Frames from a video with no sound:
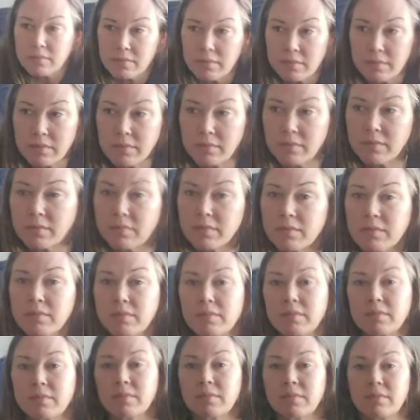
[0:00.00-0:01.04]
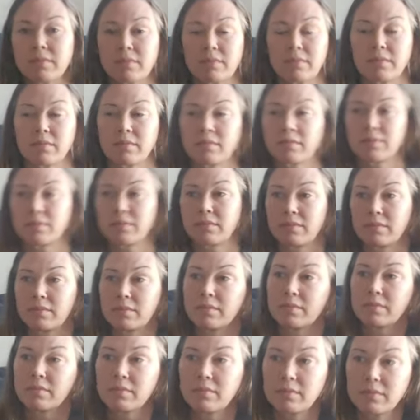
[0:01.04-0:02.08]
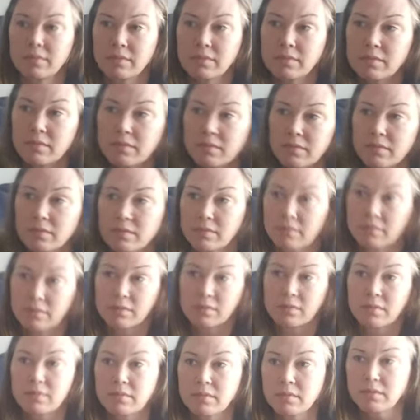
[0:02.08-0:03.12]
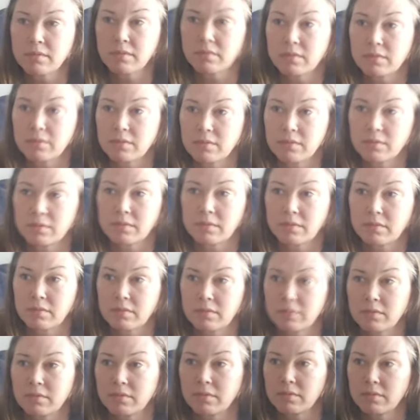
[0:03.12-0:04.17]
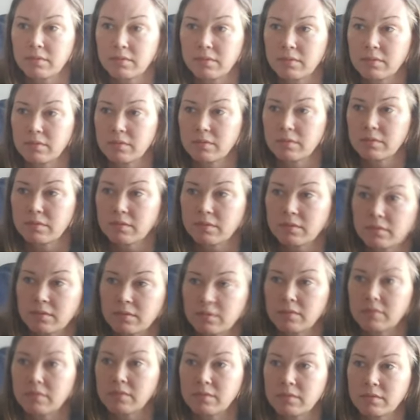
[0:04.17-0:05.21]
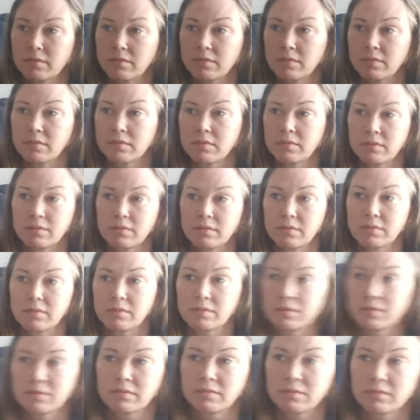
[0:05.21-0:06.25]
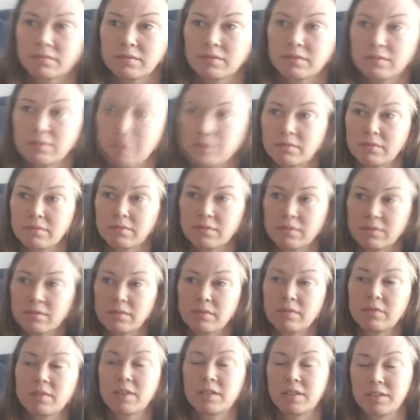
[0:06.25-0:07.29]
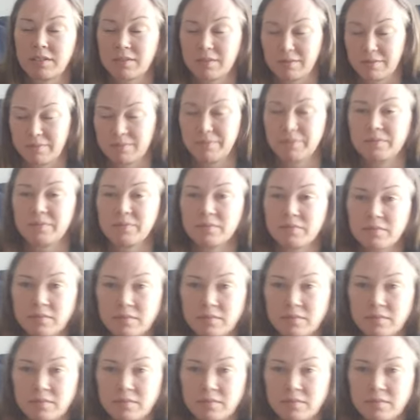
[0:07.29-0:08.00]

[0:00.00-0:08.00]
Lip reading: (silent)